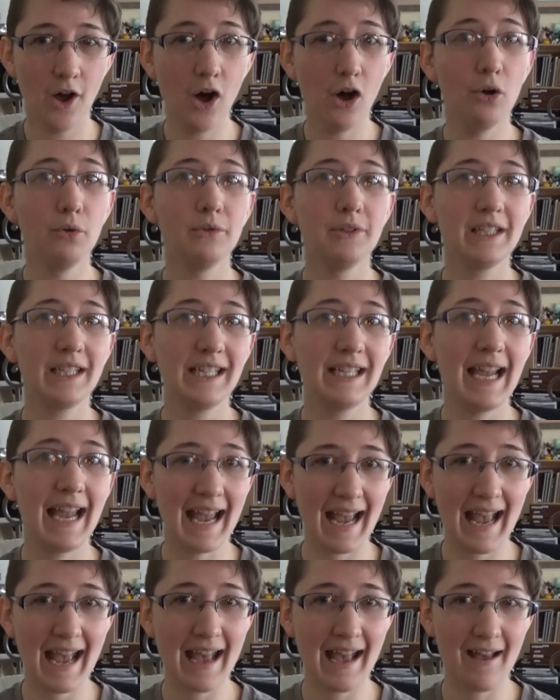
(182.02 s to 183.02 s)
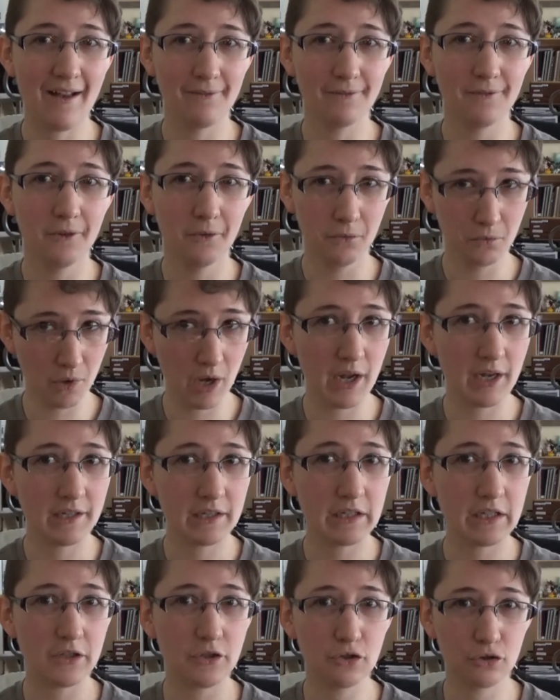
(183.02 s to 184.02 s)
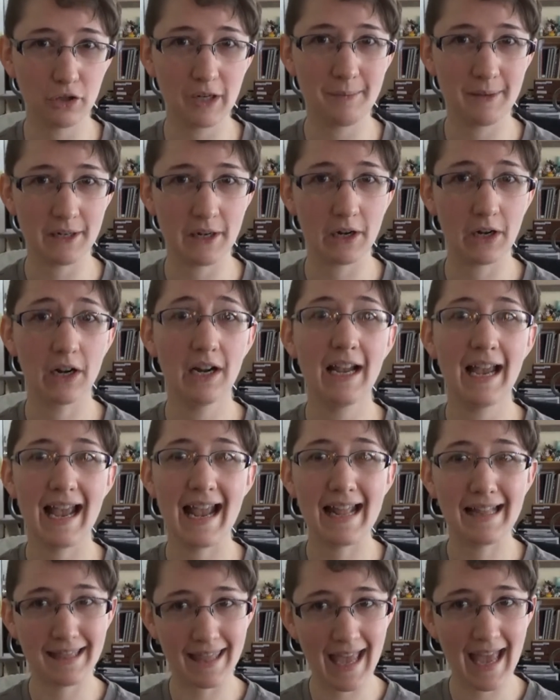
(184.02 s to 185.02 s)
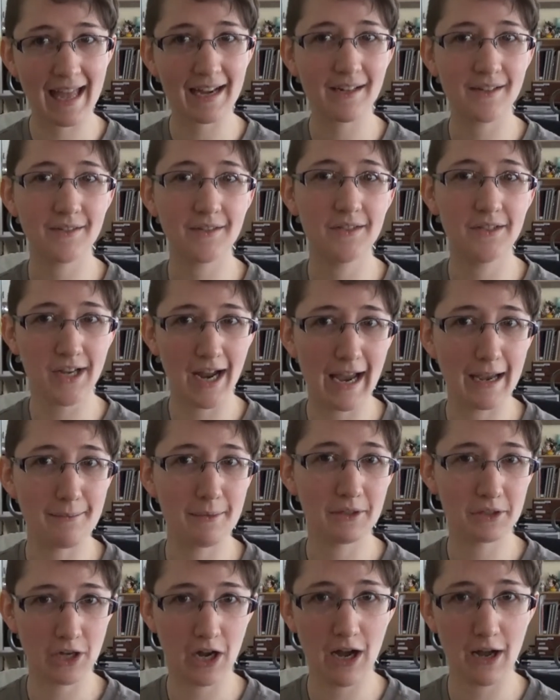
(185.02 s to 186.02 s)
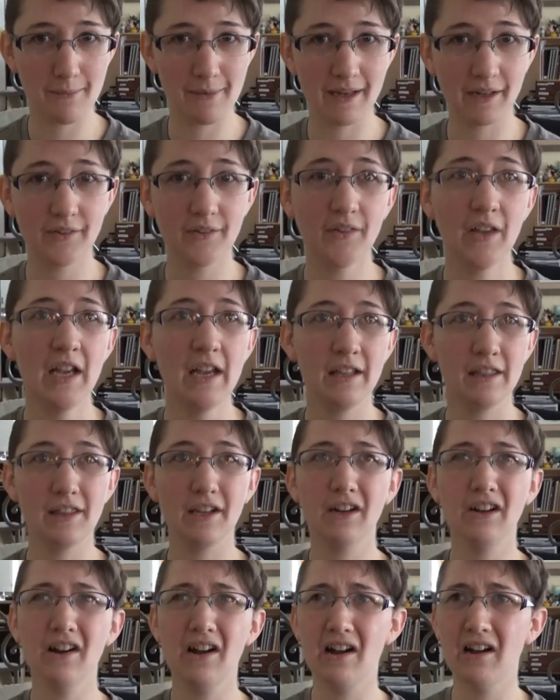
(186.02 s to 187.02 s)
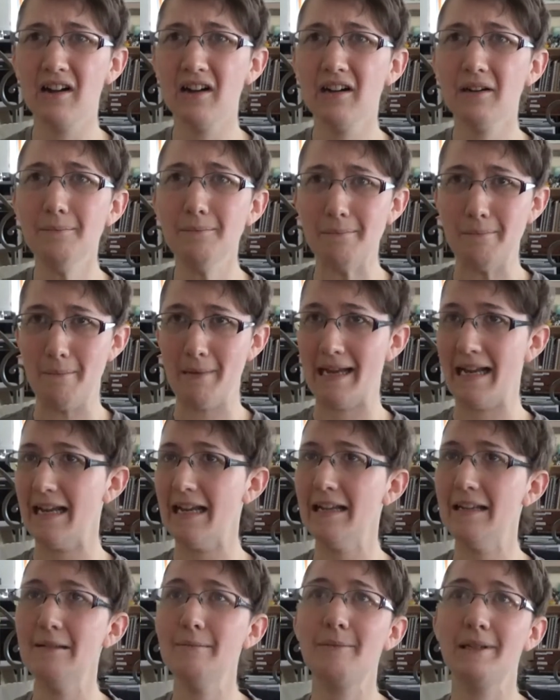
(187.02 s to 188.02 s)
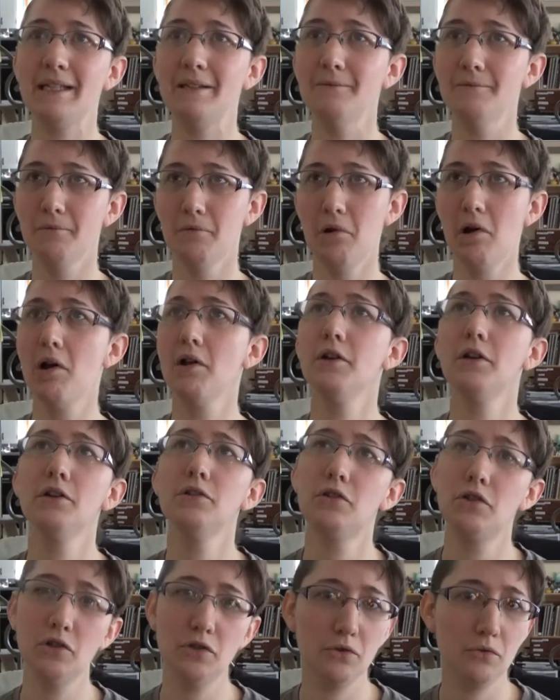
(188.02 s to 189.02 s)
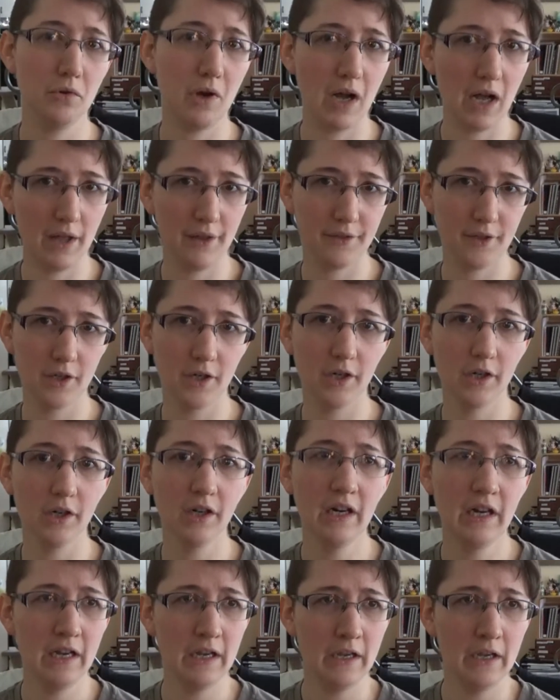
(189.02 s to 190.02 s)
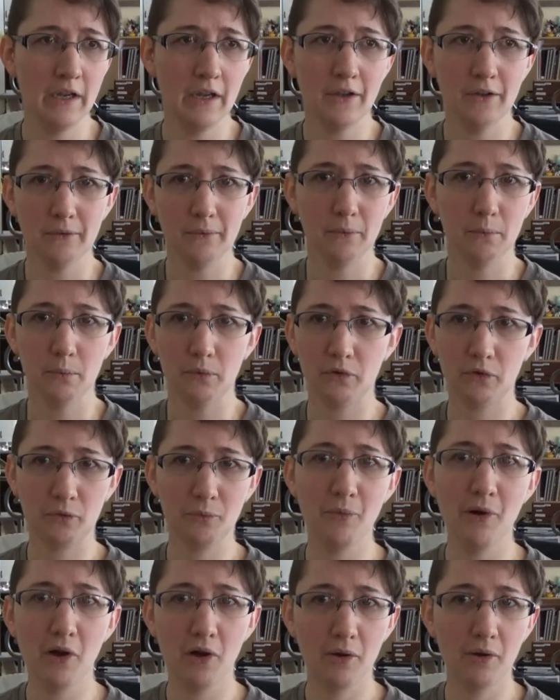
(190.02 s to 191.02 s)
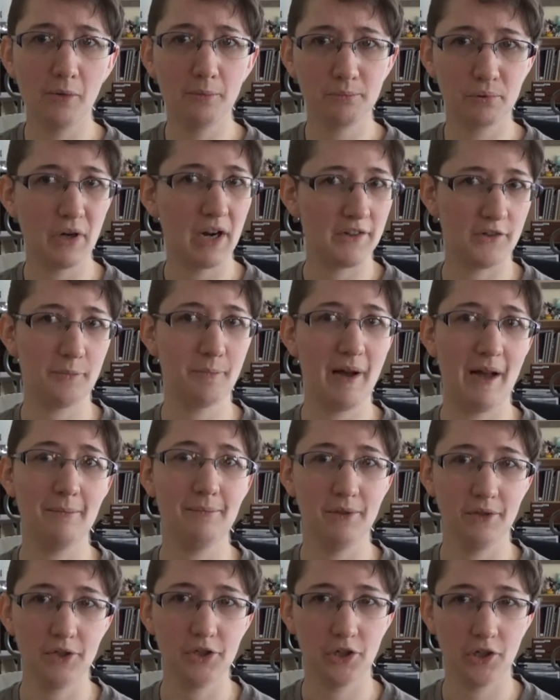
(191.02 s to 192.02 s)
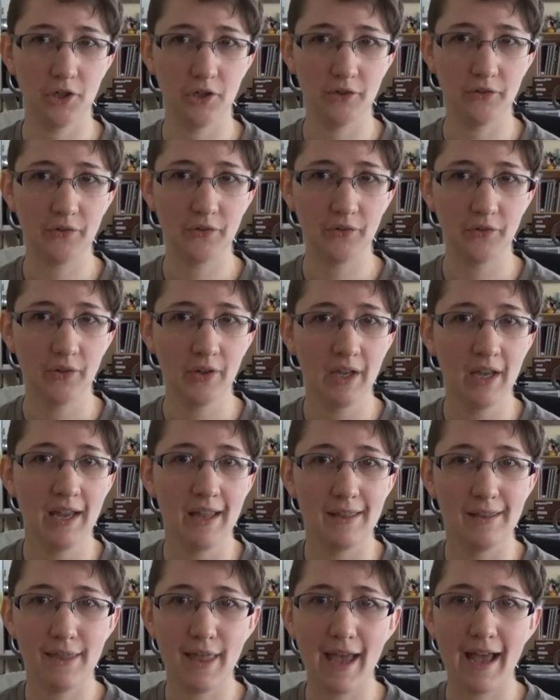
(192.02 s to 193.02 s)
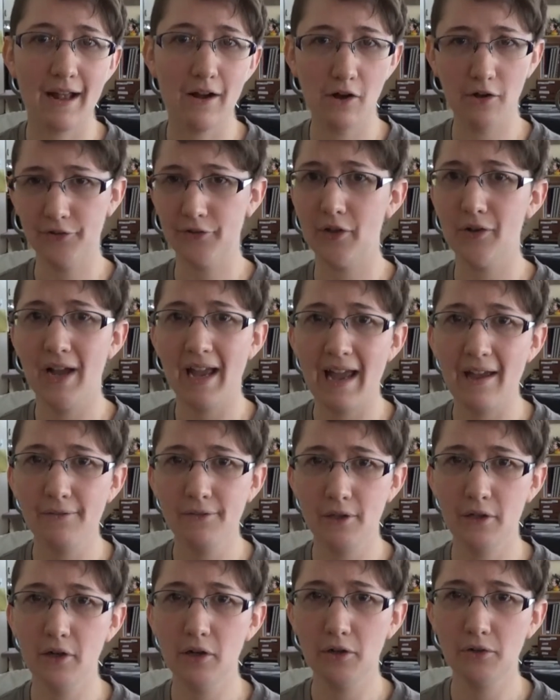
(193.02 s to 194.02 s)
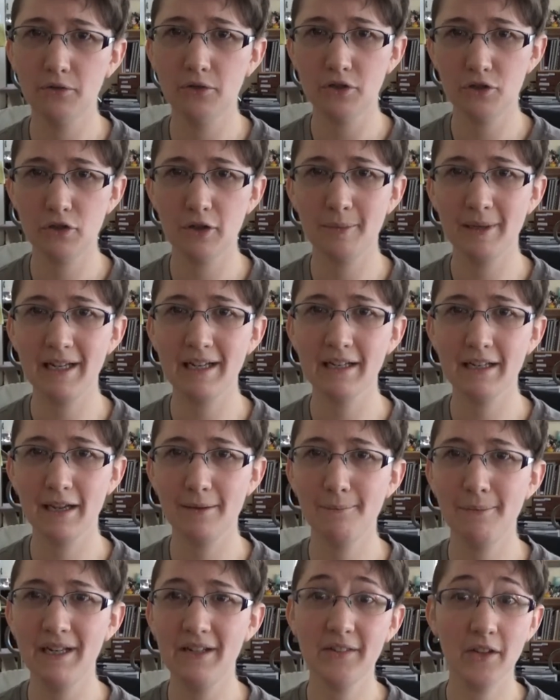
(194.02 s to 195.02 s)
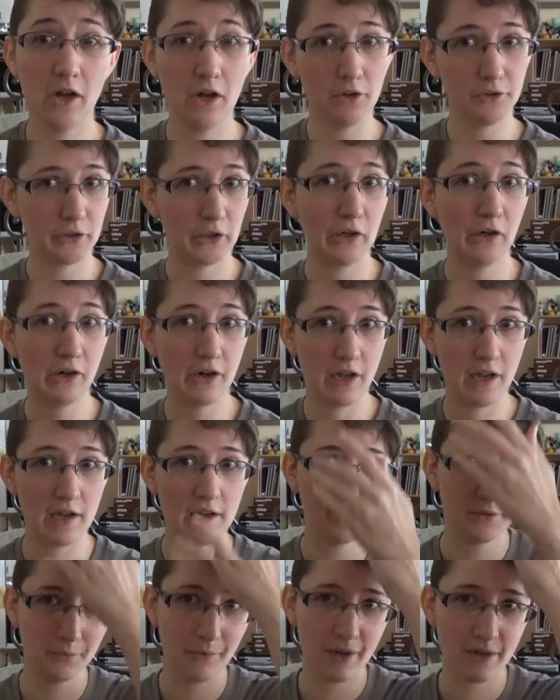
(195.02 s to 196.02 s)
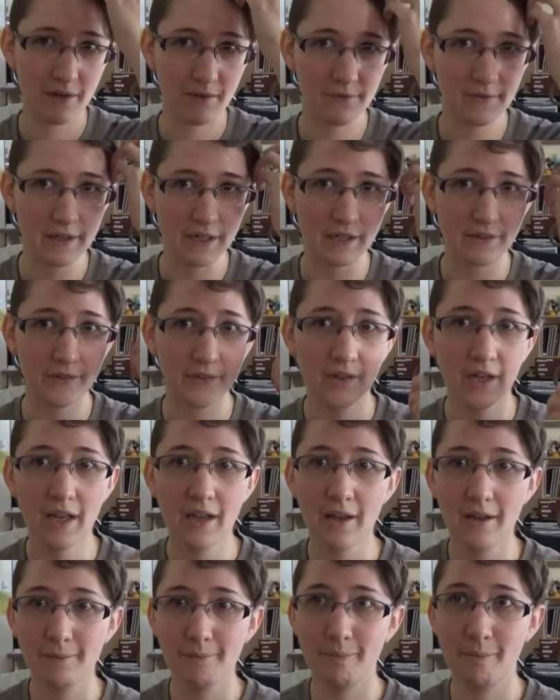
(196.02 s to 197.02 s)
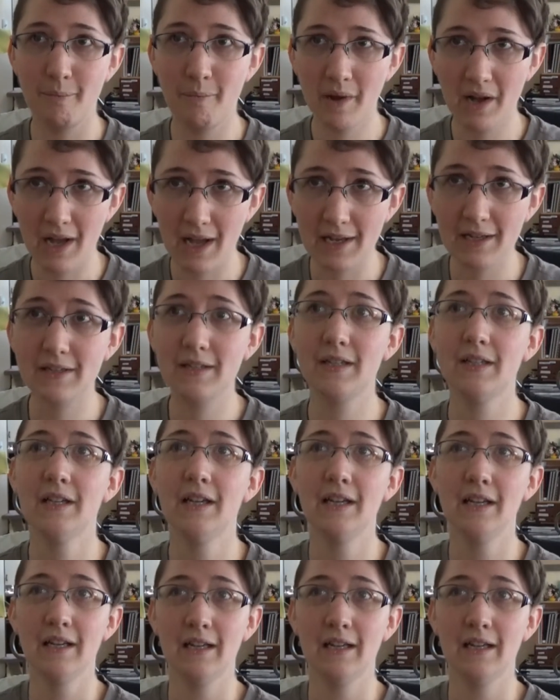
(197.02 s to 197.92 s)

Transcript: only have one distributor, and that is Diamond Comics. There are maybe one or two other small press publishers that also have their own distributing companies. Alterna is one of these. But